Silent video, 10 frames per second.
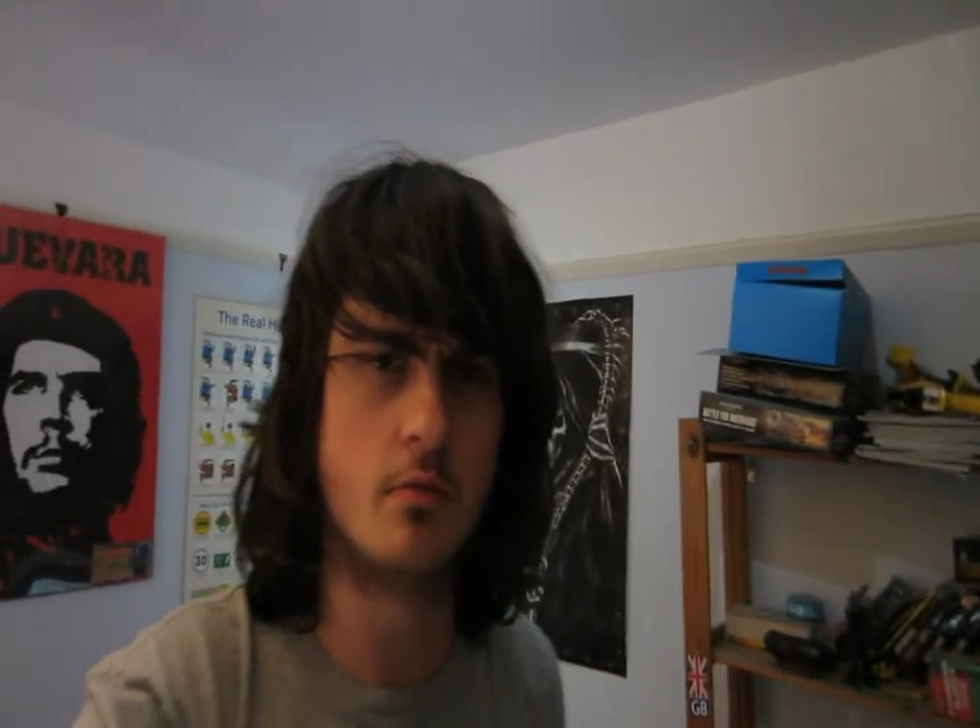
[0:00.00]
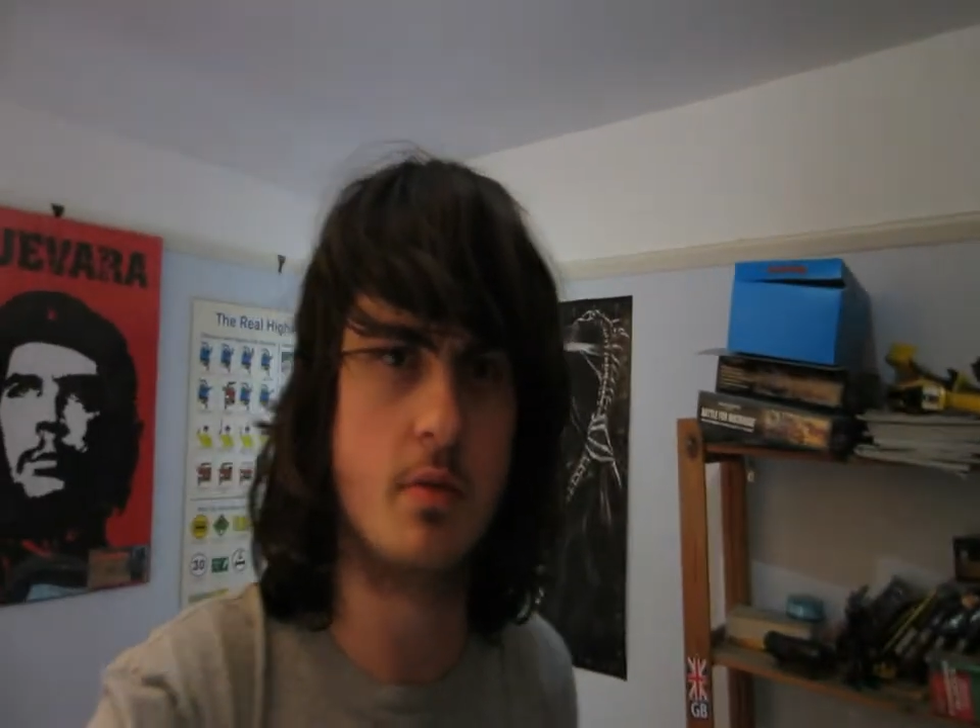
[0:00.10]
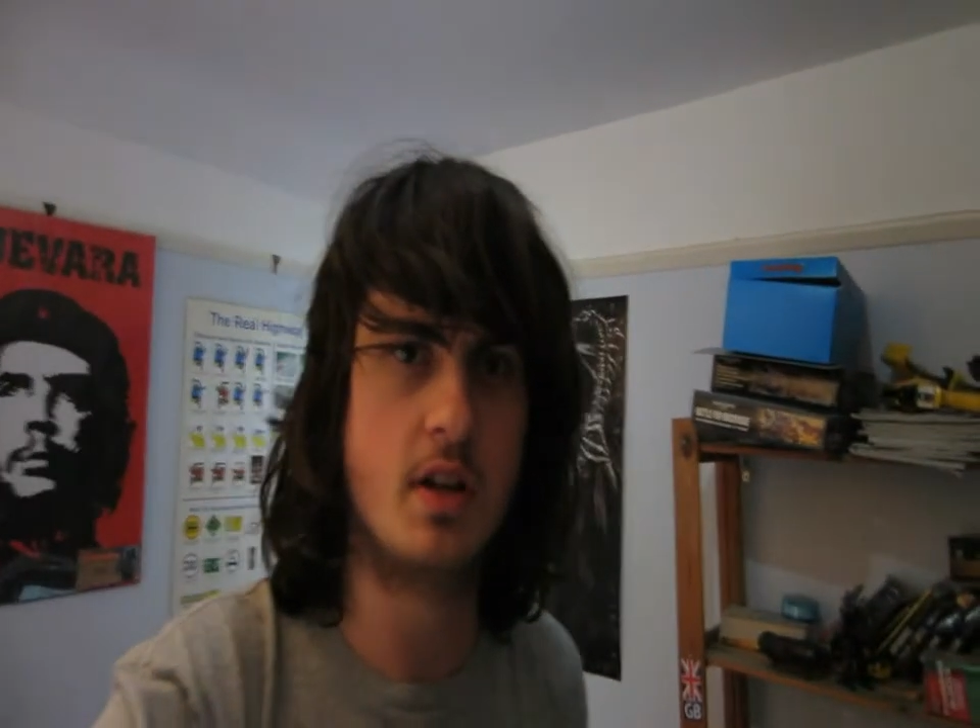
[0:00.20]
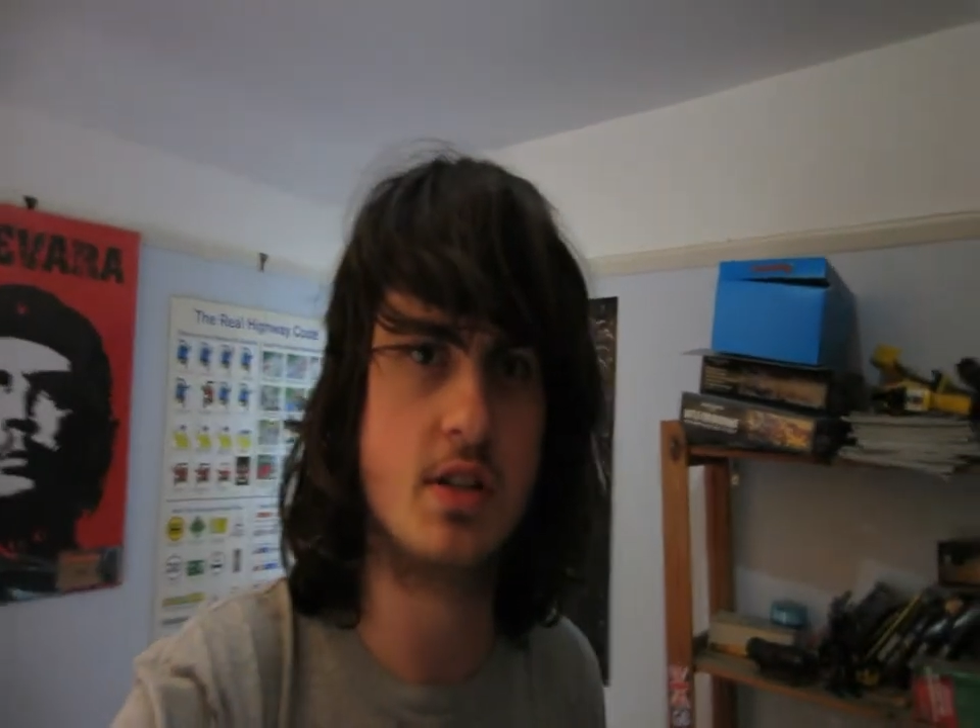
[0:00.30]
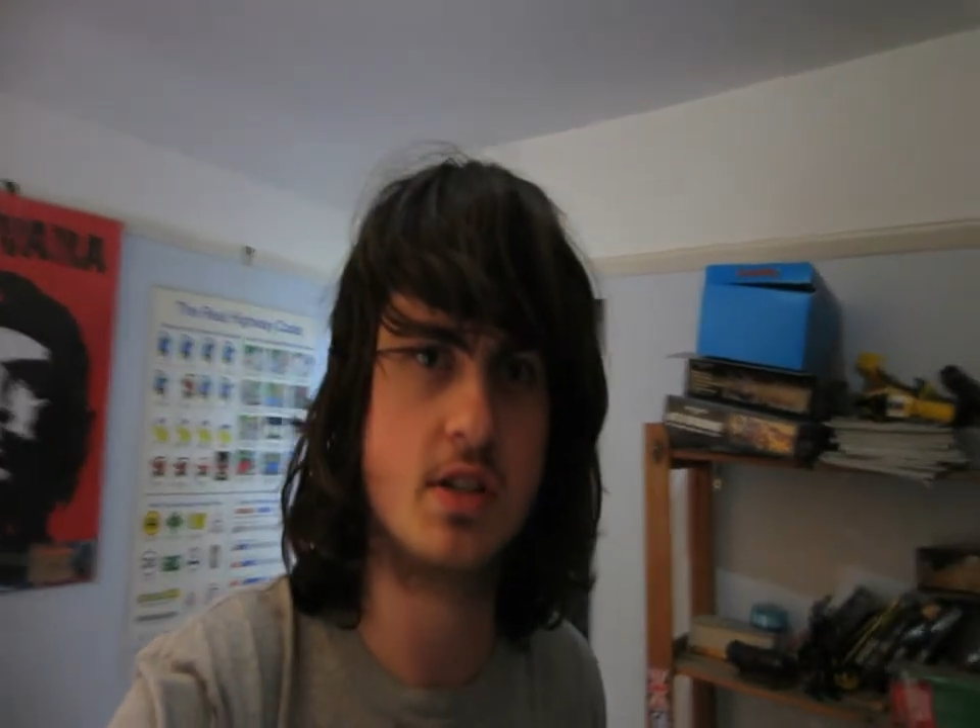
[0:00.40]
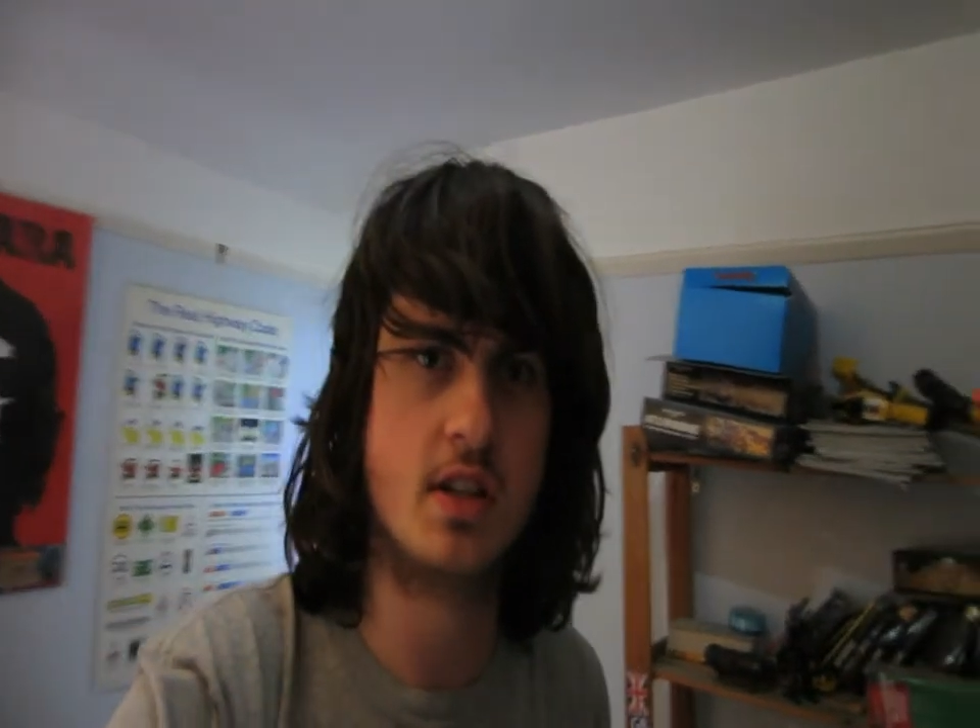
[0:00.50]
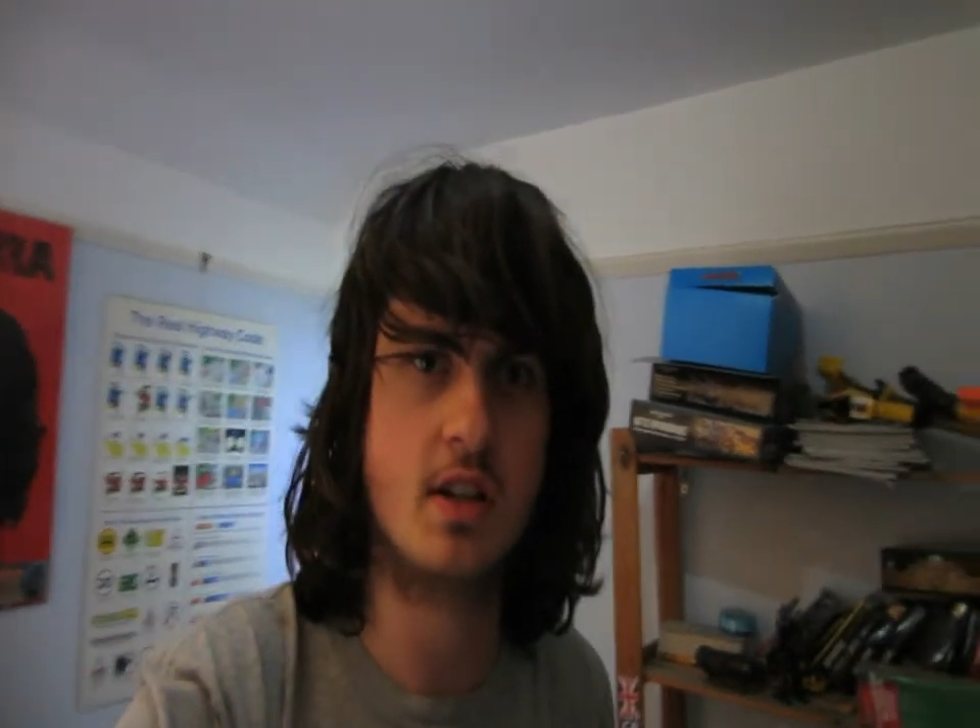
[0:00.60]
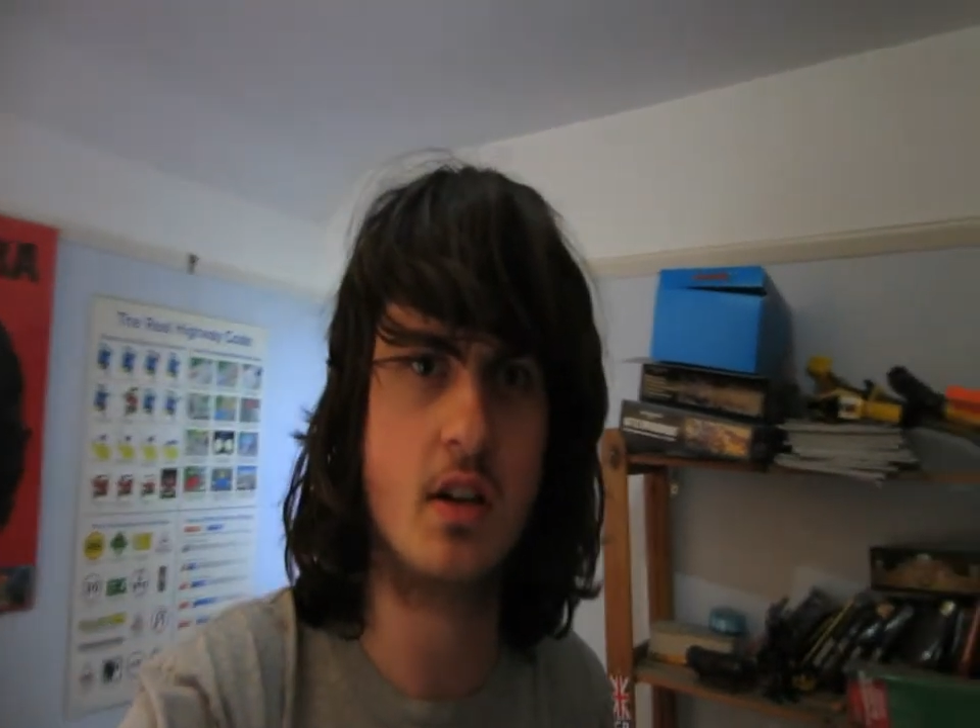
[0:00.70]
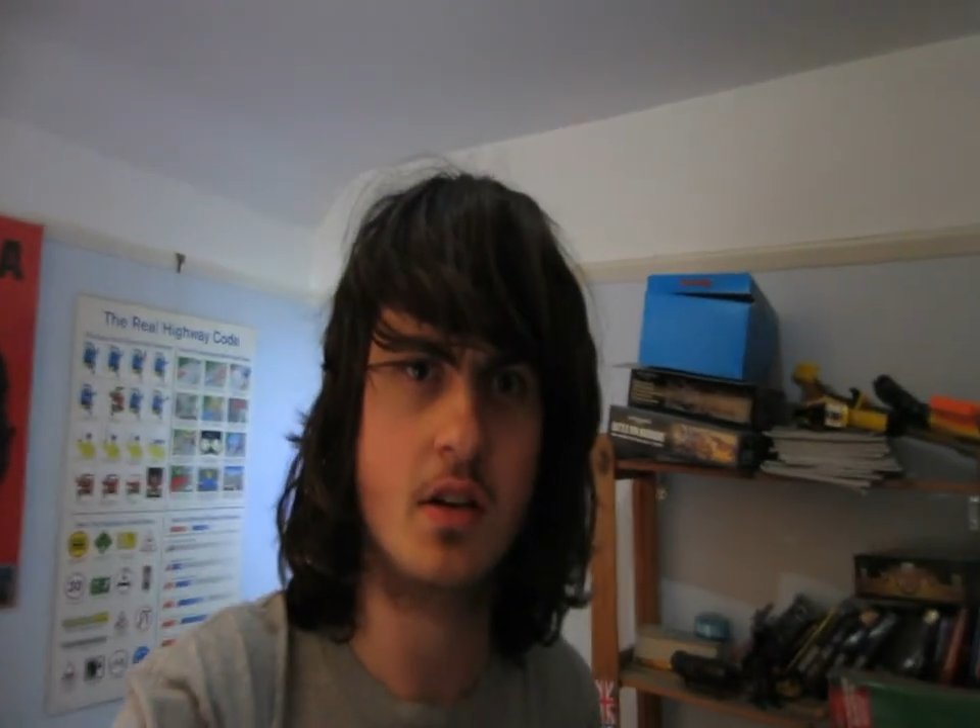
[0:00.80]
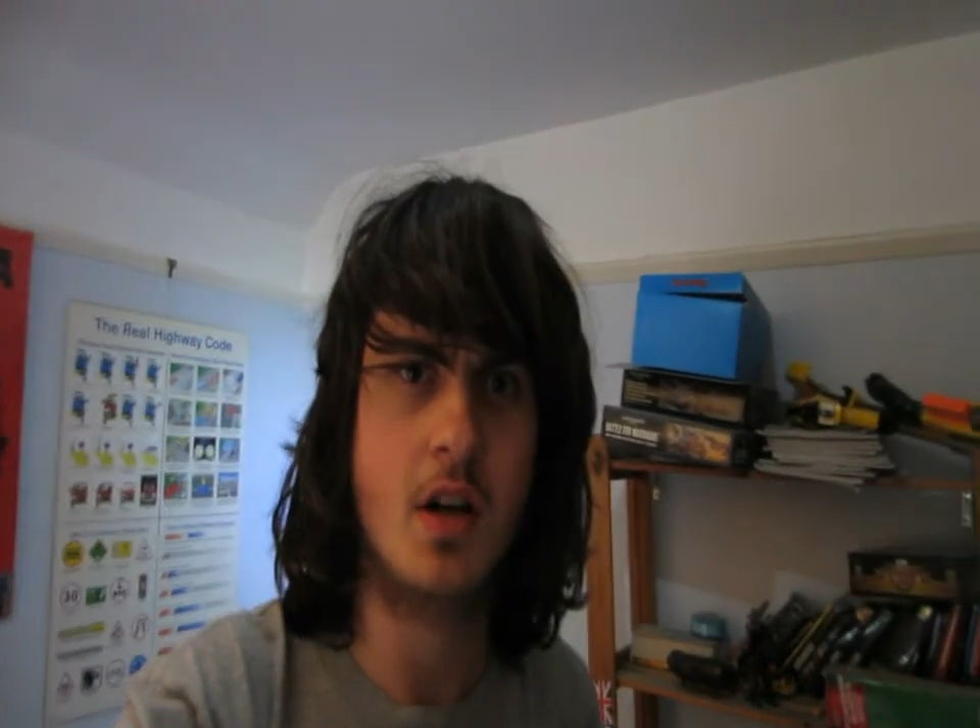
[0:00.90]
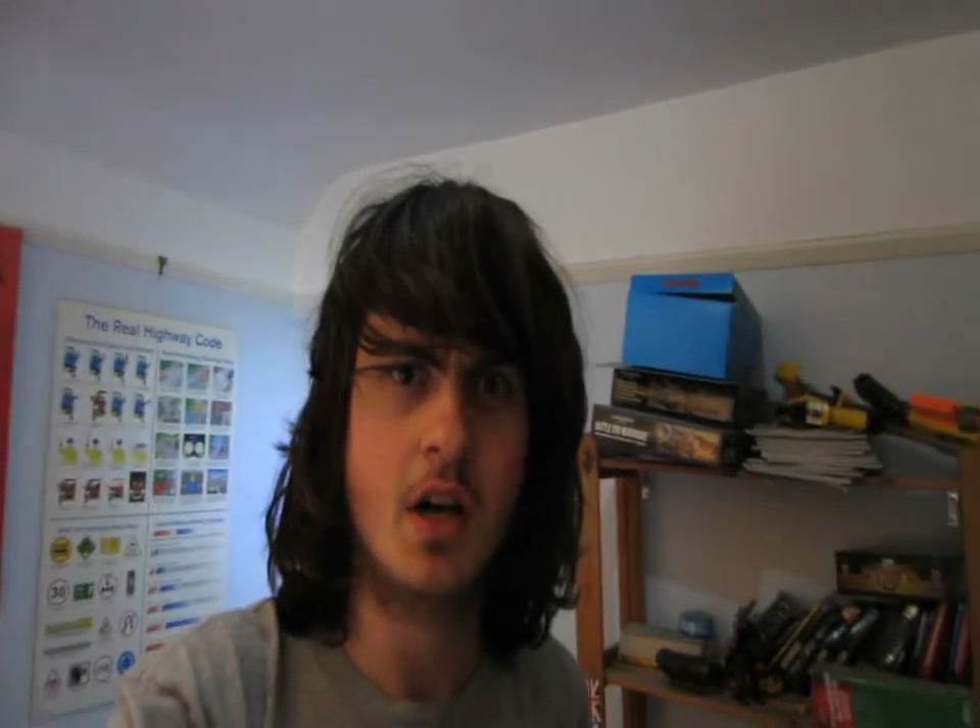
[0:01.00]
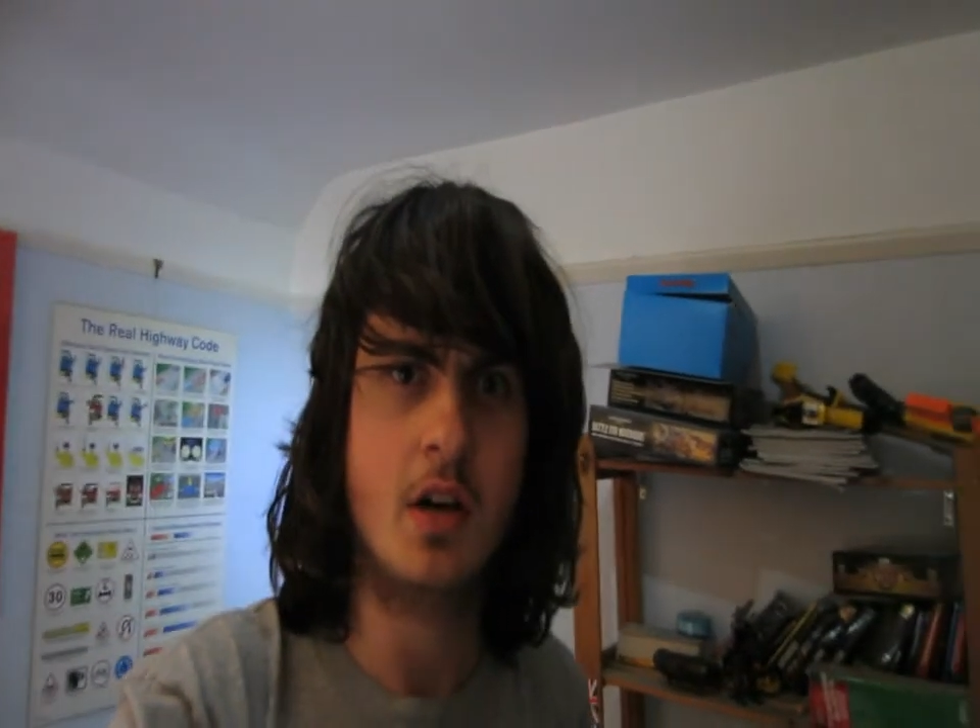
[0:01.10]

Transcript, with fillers: replaced the uh,